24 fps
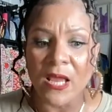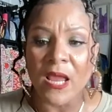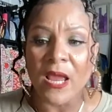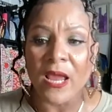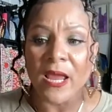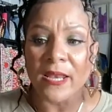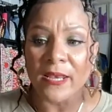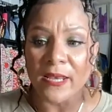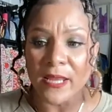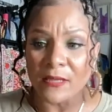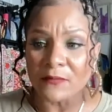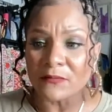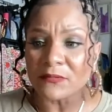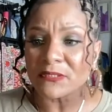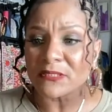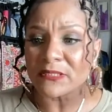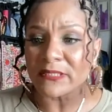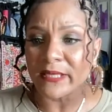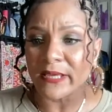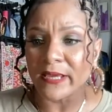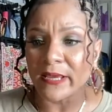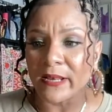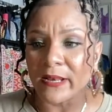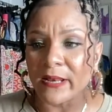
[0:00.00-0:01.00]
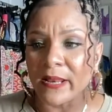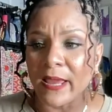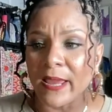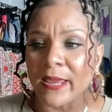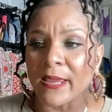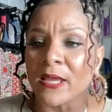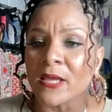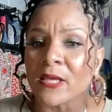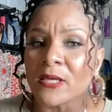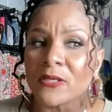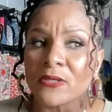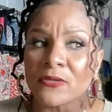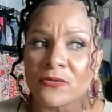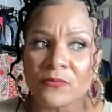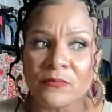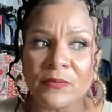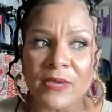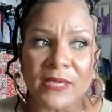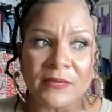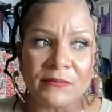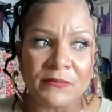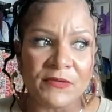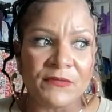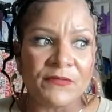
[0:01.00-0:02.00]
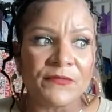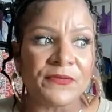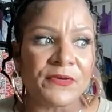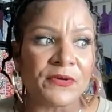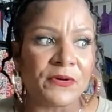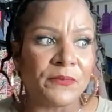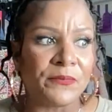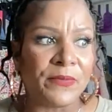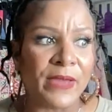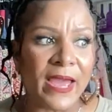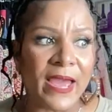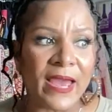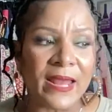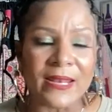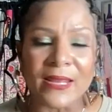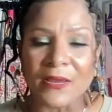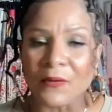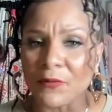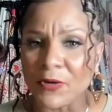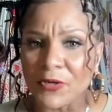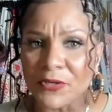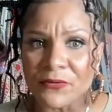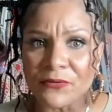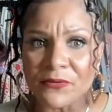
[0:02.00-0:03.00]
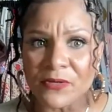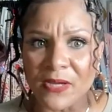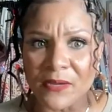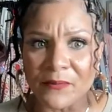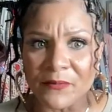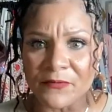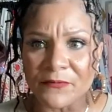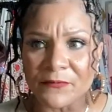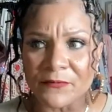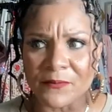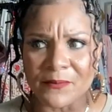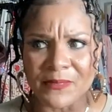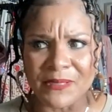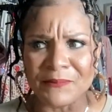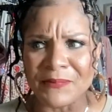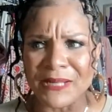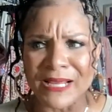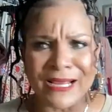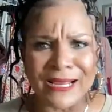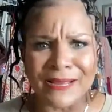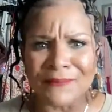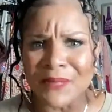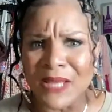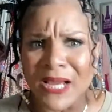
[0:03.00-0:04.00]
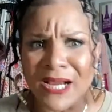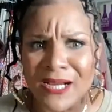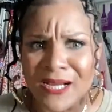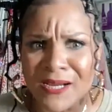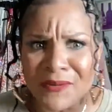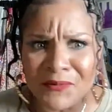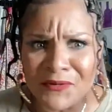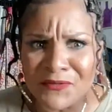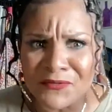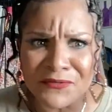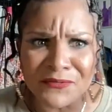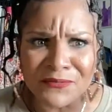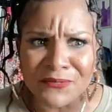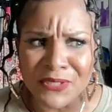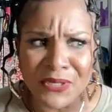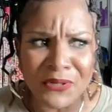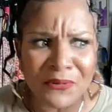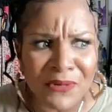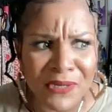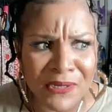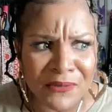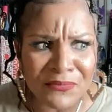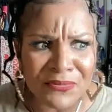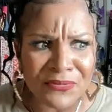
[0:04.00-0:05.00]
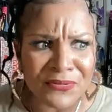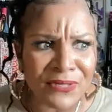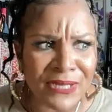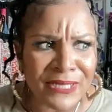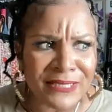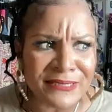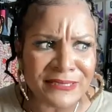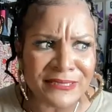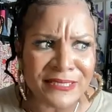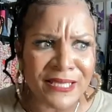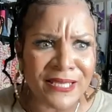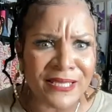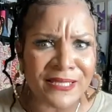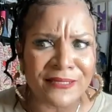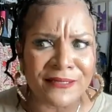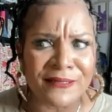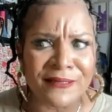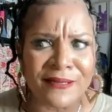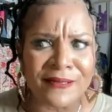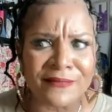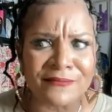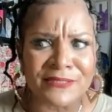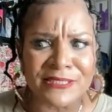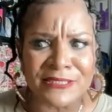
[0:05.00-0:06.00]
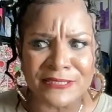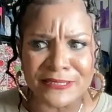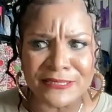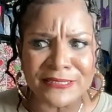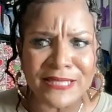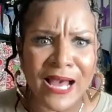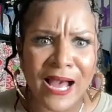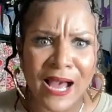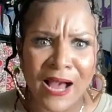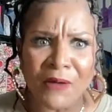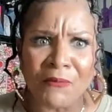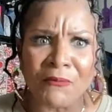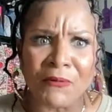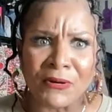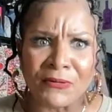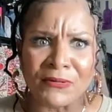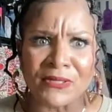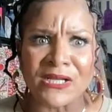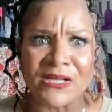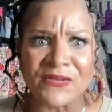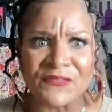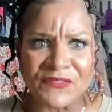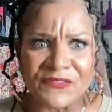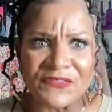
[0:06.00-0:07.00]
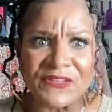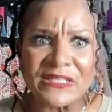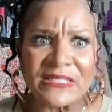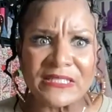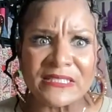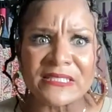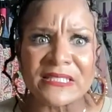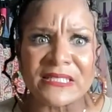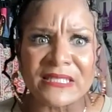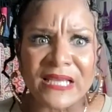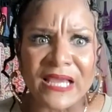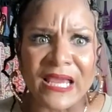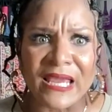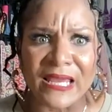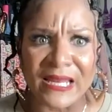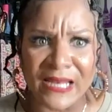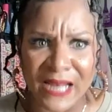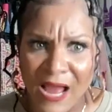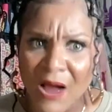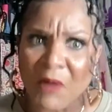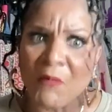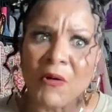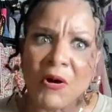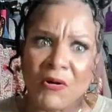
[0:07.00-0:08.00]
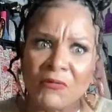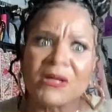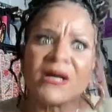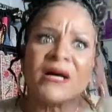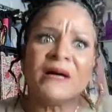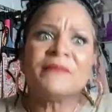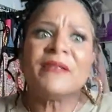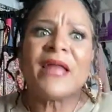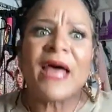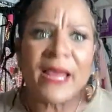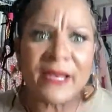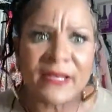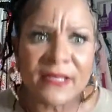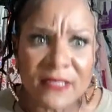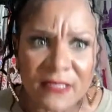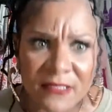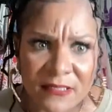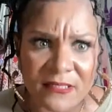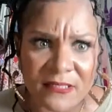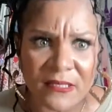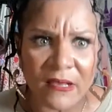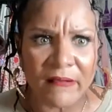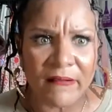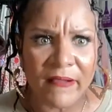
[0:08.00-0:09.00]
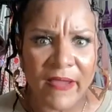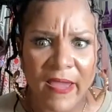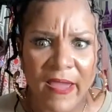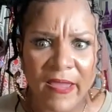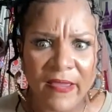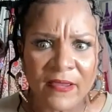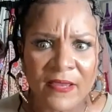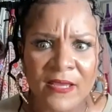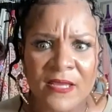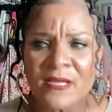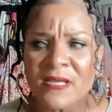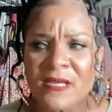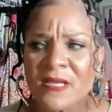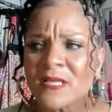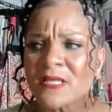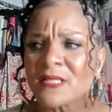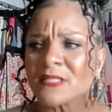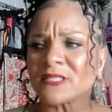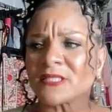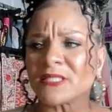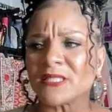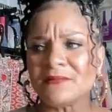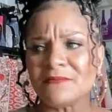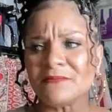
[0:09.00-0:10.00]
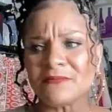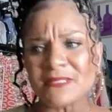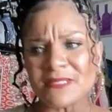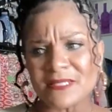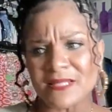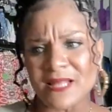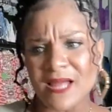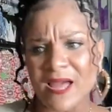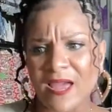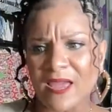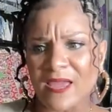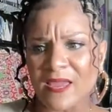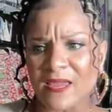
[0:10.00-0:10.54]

And they were saying, like, you make me feel bad. Like, where you coming from? I'm like, I'm not coming from nowhere, boo. I said, um, this is how I woke up feeling today, and I woke up like this, okay? She was